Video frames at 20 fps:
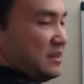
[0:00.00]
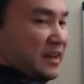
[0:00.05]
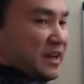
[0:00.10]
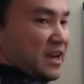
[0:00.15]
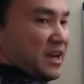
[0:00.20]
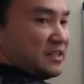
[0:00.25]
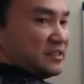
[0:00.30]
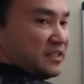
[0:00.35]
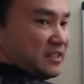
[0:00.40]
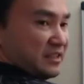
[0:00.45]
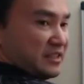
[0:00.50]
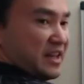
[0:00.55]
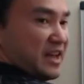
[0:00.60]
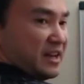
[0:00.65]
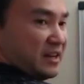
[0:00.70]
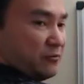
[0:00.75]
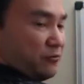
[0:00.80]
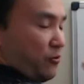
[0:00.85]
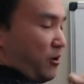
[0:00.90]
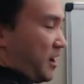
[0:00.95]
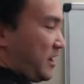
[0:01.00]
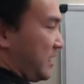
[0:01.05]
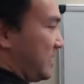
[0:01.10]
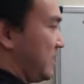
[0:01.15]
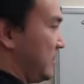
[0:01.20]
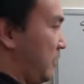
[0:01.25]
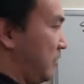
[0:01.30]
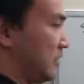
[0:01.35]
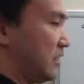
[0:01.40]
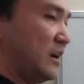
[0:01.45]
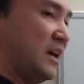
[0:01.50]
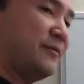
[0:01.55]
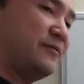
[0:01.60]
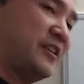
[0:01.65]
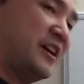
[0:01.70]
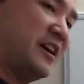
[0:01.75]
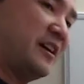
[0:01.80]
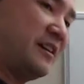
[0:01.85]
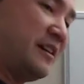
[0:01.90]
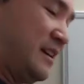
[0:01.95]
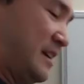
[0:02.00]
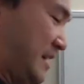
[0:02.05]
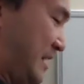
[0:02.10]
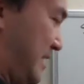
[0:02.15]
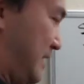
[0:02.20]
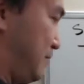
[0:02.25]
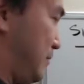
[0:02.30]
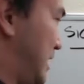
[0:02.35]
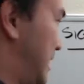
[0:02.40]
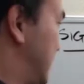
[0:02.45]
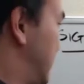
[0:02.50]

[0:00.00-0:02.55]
ends at -1 here on the left end. But